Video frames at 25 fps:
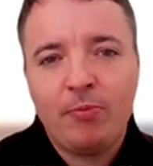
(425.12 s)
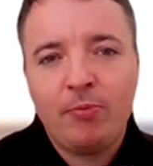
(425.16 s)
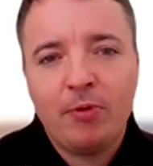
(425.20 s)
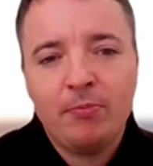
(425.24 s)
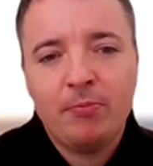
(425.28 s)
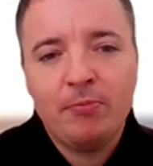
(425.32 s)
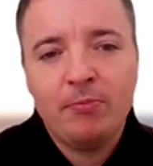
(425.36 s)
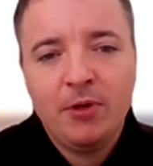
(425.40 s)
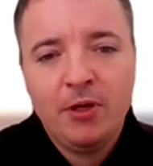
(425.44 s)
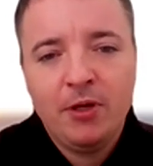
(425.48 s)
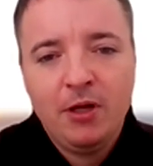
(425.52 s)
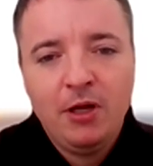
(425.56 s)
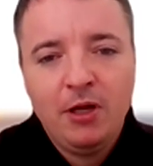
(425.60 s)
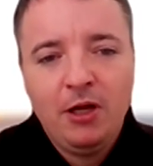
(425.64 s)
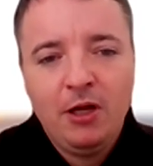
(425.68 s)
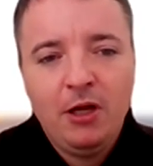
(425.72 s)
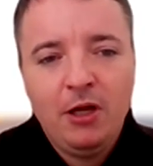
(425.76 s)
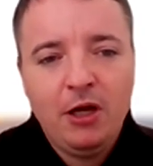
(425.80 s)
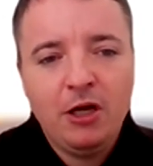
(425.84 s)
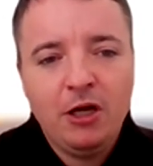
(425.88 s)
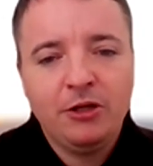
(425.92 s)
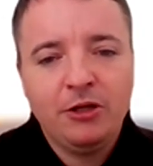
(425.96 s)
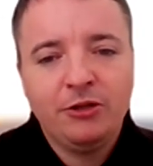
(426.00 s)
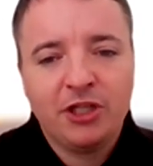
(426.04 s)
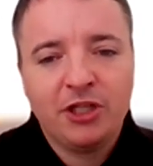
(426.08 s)
problem
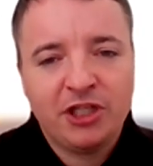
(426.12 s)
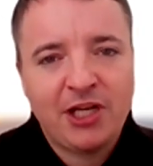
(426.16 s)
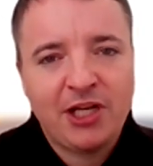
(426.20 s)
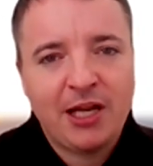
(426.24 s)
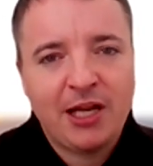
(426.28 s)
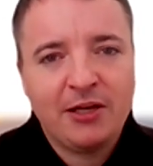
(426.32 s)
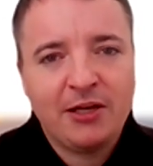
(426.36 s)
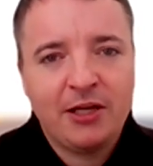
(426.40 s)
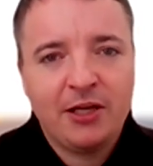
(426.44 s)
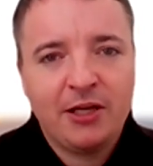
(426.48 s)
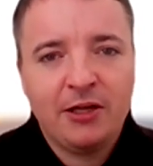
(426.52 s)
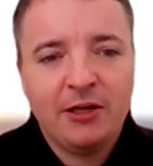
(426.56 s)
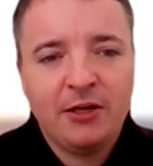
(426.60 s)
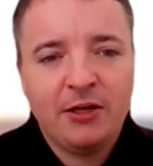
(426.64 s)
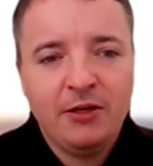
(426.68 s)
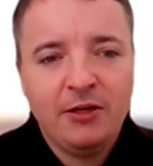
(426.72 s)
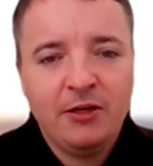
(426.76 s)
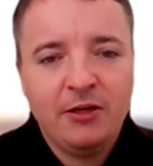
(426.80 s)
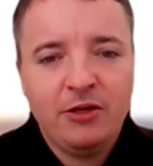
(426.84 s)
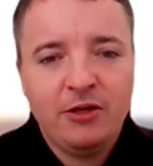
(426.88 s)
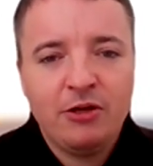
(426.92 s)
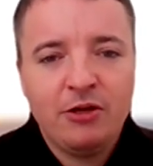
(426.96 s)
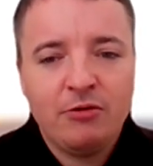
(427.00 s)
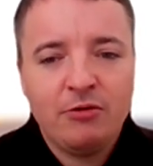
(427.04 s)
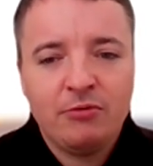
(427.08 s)
understanding
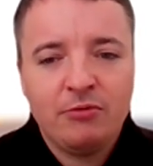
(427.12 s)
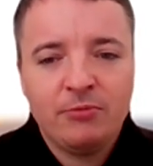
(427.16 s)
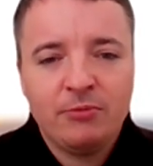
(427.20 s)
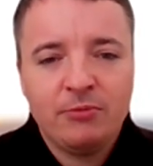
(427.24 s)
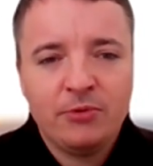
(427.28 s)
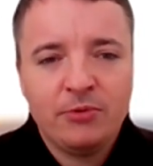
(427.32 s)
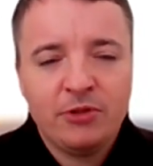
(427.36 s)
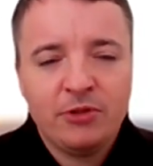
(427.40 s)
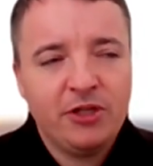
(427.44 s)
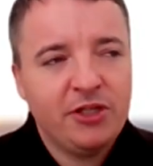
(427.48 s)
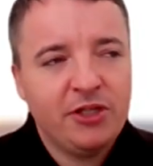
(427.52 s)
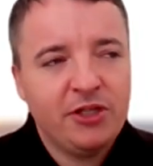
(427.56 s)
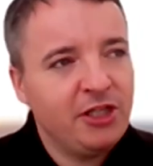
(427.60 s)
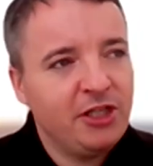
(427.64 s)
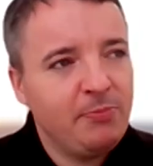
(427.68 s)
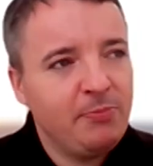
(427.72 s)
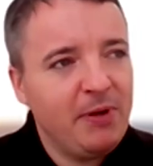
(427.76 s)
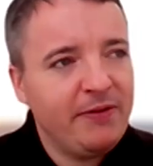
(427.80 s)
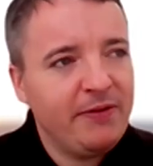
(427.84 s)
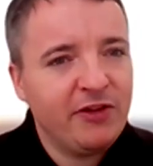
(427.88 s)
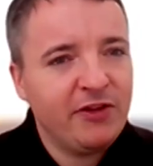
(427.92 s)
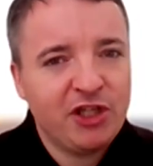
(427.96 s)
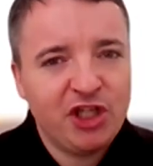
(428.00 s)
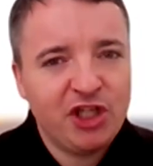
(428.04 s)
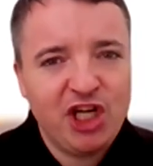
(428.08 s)
you. So this is a
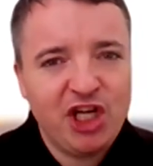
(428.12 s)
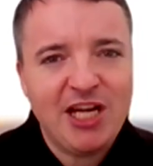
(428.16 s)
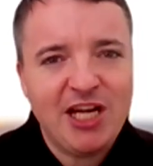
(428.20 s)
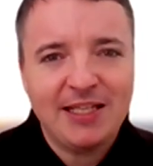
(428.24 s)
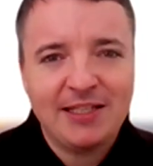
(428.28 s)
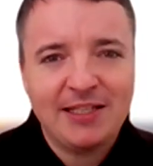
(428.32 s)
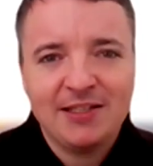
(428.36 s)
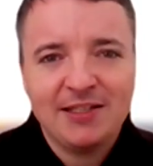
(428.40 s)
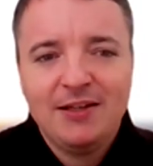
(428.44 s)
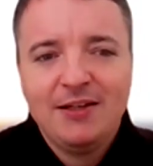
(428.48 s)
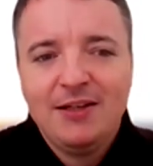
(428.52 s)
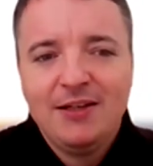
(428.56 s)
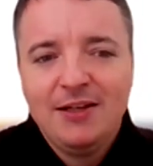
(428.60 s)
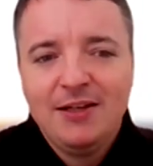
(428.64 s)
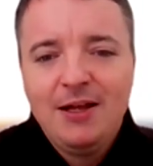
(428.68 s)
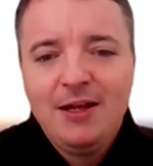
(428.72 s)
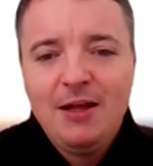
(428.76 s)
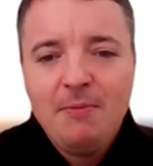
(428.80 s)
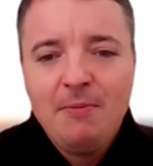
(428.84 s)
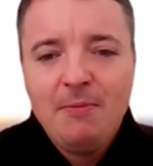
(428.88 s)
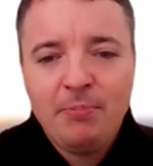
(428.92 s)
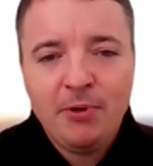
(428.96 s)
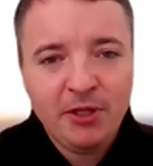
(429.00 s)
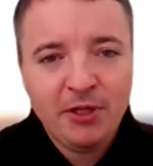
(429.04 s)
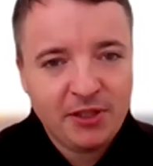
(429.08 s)
bit of a cheat,
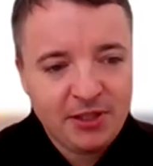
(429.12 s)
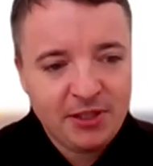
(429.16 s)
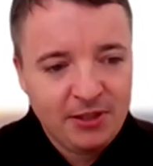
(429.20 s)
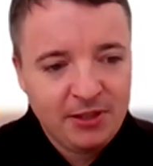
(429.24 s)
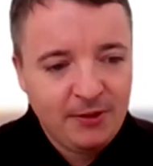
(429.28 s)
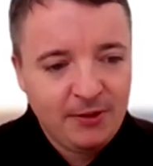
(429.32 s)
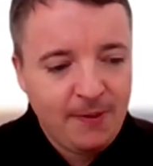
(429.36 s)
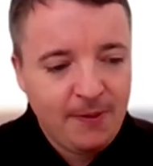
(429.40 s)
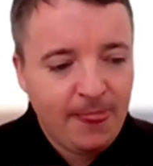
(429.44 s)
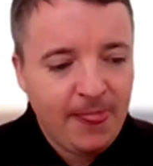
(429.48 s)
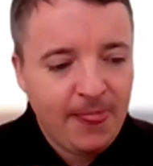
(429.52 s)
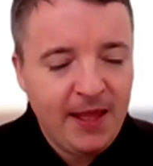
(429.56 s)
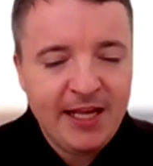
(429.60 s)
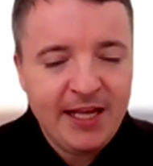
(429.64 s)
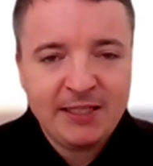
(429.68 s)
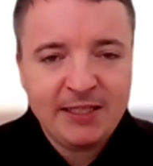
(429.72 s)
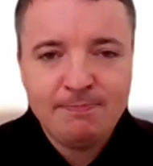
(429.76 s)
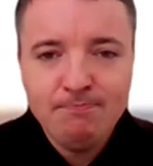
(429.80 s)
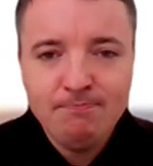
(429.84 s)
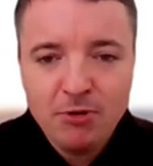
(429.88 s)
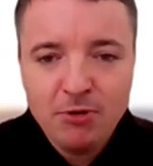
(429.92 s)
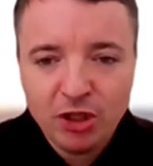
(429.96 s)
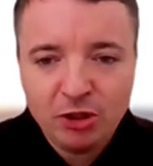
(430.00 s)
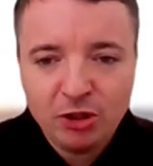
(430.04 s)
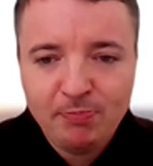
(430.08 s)
but
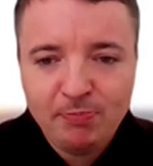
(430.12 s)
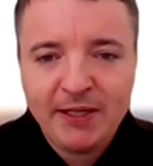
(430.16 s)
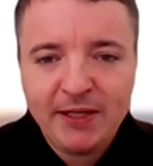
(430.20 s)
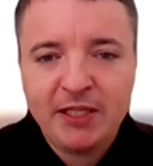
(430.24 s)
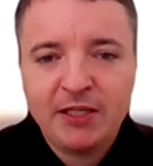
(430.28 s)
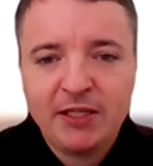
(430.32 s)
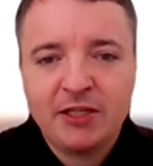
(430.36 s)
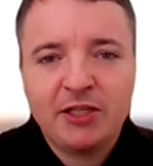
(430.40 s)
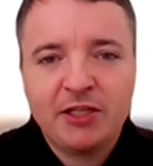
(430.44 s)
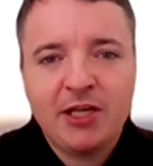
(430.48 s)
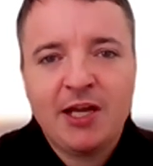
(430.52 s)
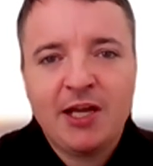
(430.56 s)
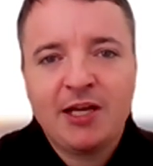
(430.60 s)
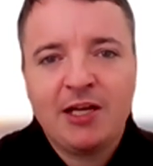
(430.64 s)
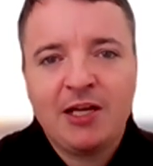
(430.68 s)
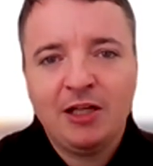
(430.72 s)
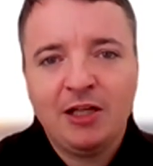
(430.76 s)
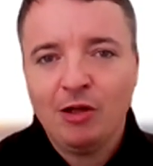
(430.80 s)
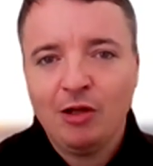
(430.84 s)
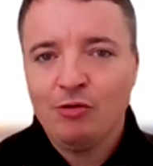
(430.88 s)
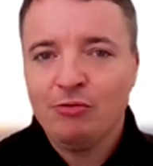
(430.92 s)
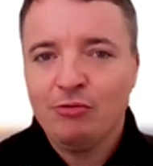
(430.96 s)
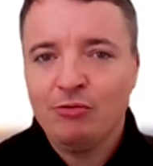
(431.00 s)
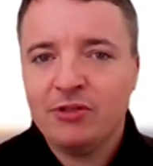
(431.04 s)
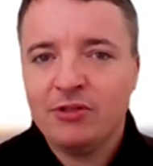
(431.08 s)
it's much better to say
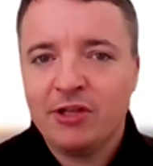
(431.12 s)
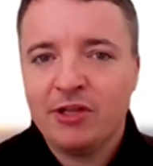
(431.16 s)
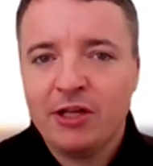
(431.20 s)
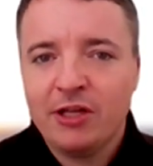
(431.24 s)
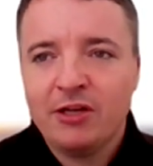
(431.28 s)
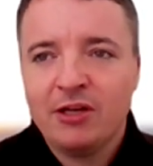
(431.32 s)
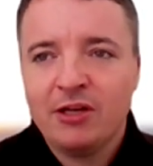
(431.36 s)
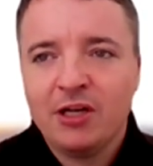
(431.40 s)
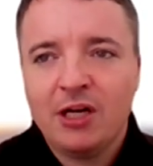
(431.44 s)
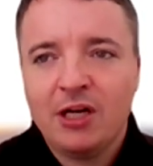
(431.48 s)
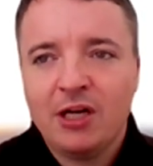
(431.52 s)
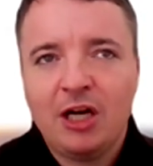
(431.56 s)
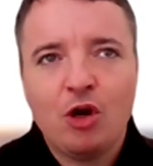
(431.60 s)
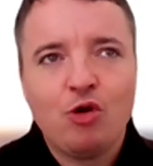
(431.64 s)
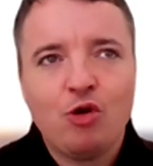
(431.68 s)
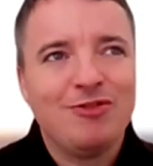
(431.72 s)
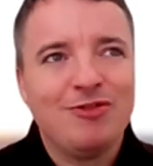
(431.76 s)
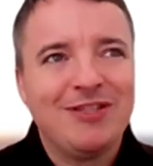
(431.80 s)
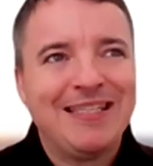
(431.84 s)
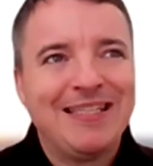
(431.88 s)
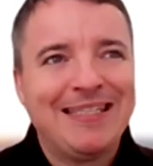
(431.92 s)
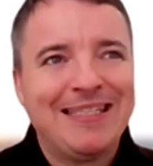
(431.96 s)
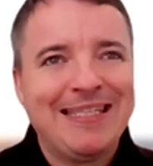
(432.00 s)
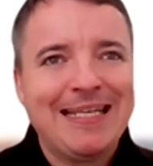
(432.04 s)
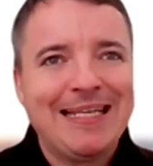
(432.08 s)
clothes than
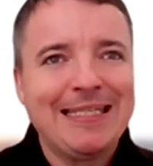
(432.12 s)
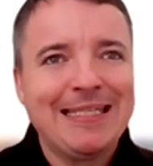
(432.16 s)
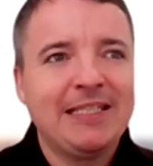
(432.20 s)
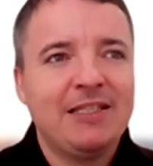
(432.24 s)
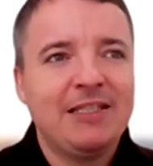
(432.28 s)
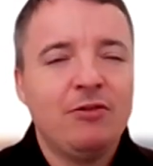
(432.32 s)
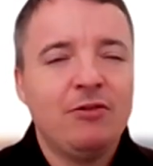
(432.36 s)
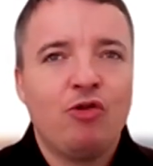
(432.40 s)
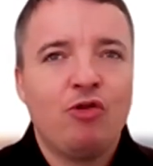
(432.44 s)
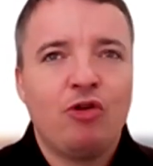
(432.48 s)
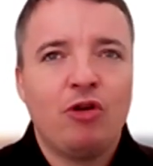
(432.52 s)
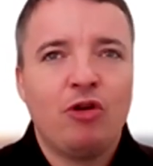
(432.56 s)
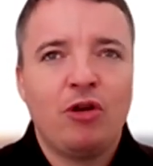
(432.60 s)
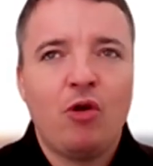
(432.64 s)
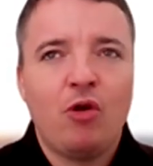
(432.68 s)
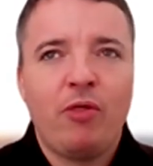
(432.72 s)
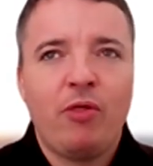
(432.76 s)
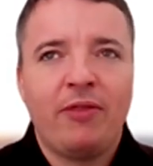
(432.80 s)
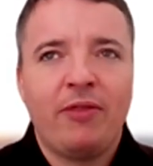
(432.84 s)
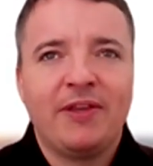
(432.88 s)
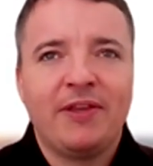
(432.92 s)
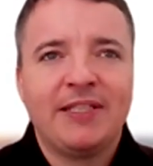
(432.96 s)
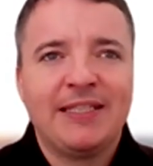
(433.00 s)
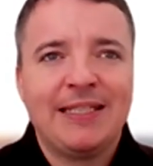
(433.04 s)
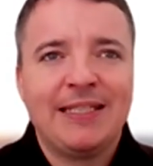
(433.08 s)
clothes or
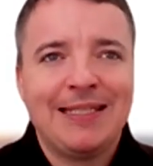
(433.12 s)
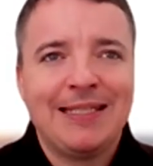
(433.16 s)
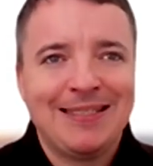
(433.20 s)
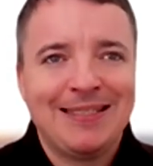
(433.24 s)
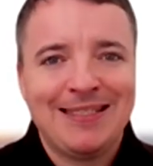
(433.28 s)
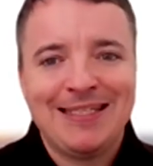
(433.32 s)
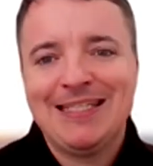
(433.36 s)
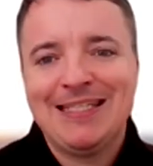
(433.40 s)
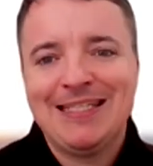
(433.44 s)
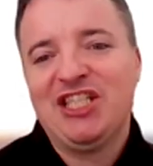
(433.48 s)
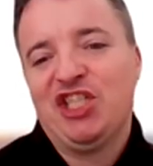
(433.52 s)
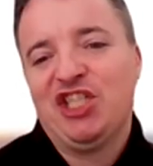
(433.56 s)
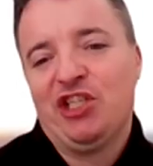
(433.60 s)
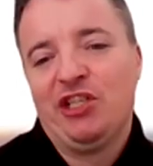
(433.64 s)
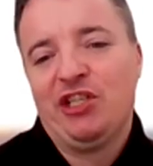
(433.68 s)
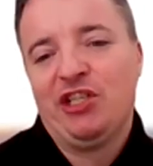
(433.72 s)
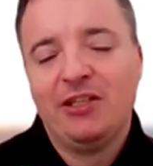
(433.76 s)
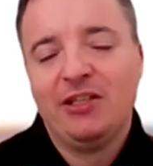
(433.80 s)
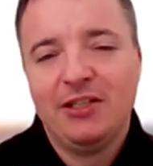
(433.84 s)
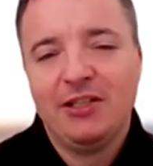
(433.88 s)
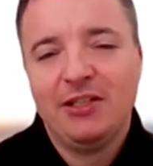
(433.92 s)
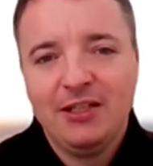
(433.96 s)
clothes.